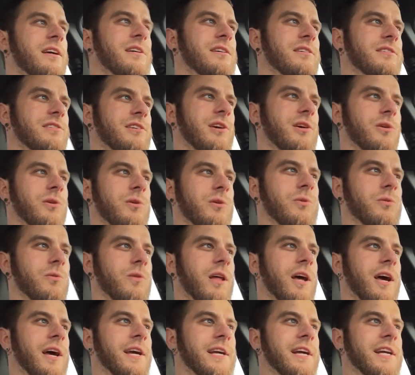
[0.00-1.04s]
So,
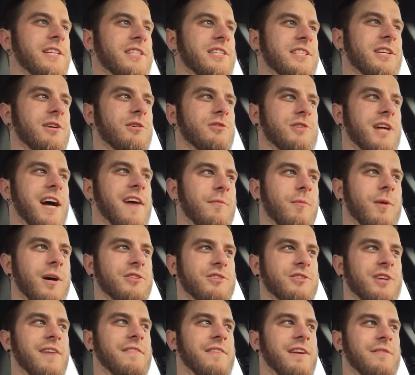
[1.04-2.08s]
like, it's still drivable. I
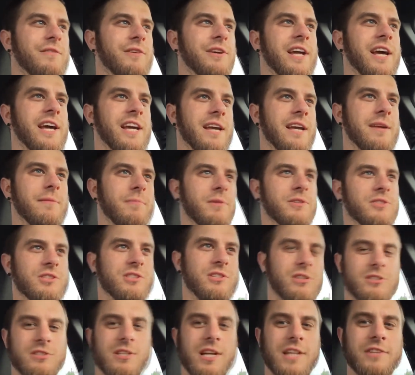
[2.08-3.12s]
drive it every day, but it just
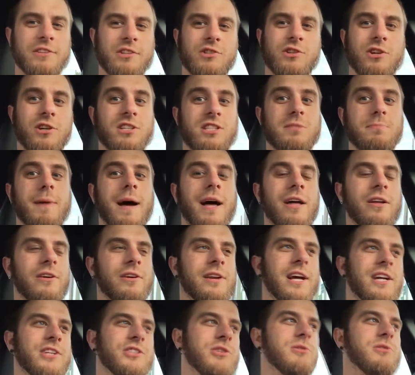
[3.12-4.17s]
looks like the truck's smiling
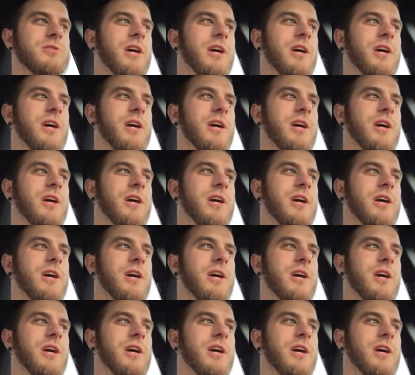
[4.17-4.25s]
at you.